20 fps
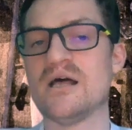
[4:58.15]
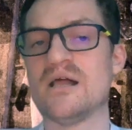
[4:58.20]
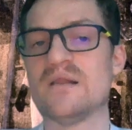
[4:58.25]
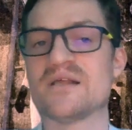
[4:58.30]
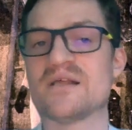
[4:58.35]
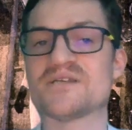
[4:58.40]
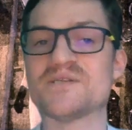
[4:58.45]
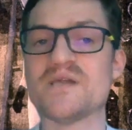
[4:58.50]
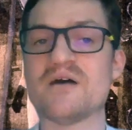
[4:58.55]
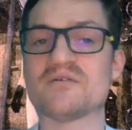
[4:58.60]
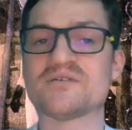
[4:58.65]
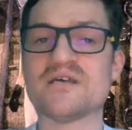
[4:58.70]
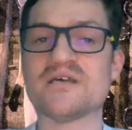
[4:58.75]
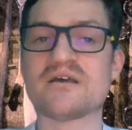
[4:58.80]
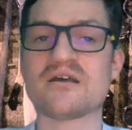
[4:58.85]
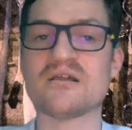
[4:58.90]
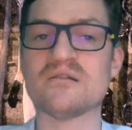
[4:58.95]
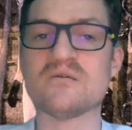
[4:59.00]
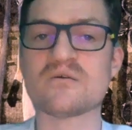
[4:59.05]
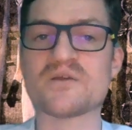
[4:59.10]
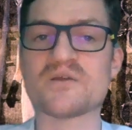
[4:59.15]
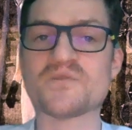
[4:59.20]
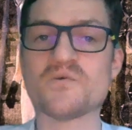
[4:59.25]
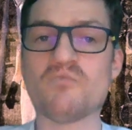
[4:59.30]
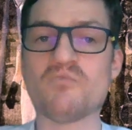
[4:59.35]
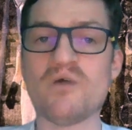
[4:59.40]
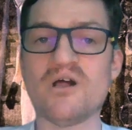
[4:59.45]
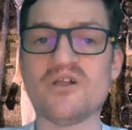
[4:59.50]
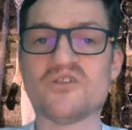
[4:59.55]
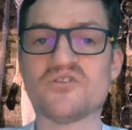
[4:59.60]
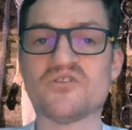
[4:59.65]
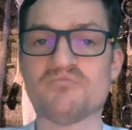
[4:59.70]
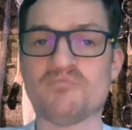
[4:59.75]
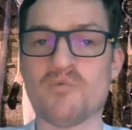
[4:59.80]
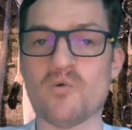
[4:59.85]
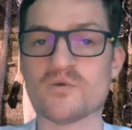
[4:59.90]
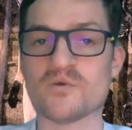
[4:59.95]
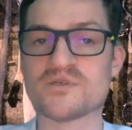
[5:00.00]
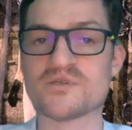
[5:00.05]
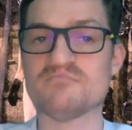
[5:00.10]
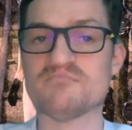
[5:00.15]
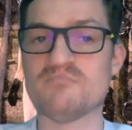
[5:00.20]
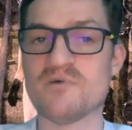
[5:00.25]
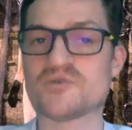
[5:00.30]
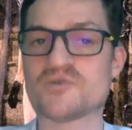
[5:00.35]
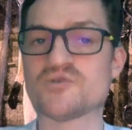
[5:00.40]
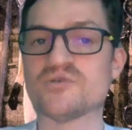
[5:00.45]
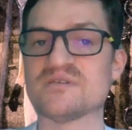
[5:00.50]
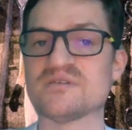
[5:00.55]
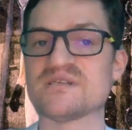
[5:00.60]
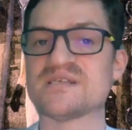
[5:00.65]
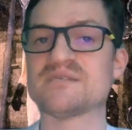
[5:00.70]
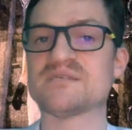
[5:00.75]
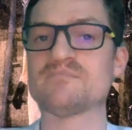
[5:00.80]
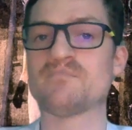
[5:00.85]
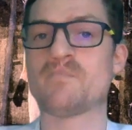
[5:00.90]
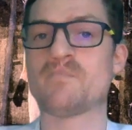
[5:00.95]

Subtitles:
Let's now take a look at the wealth of ports and merchants.